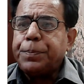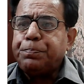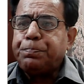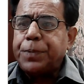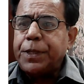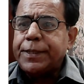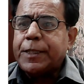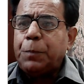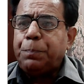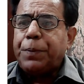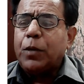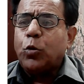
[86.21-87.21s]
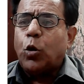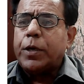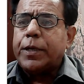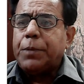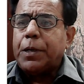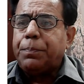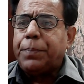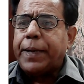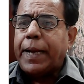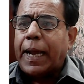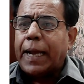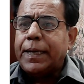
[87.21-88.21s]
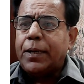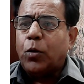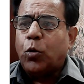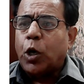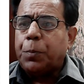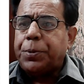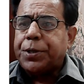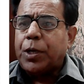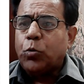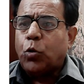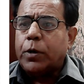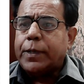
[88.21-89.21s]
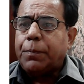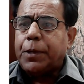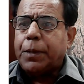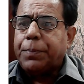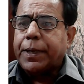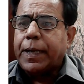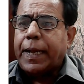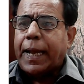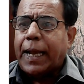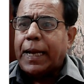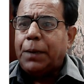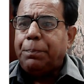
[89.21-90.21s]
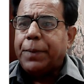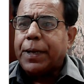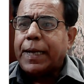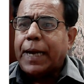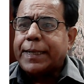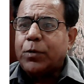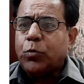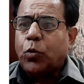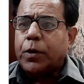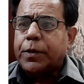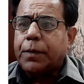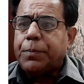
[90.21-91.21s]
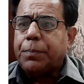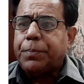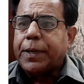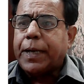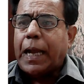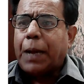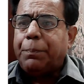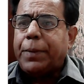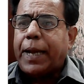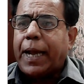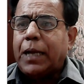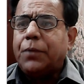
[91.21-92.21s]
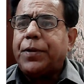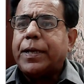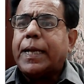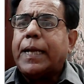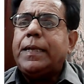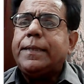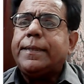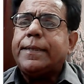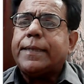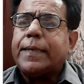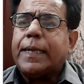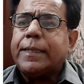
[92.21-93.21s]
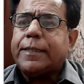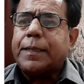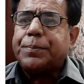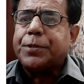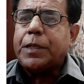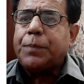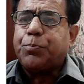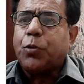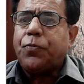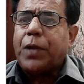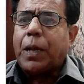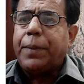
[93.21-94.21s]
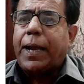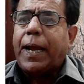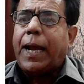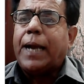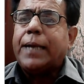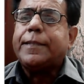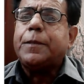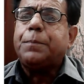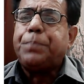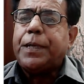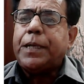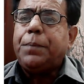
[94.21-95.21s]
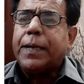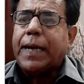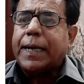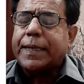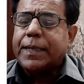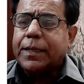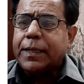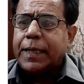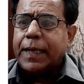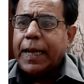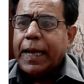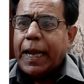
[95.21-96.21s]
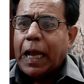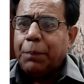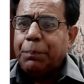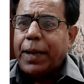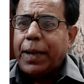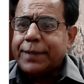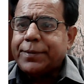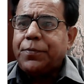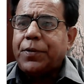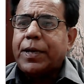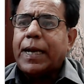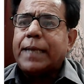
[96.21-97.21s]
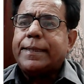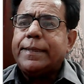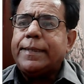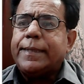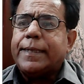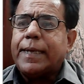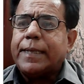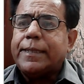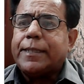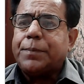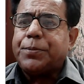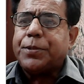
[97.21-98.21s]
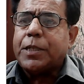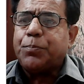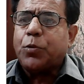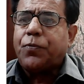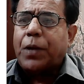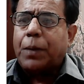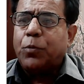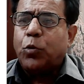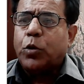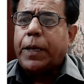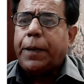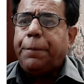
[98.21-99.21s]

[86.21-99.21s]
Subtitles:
principal quantum number n, orbital quantum number L, magnetic quantum number ml, where L is written as a subscript of m, and spin magnetic ms, where s is written as a subscript of m. Okay,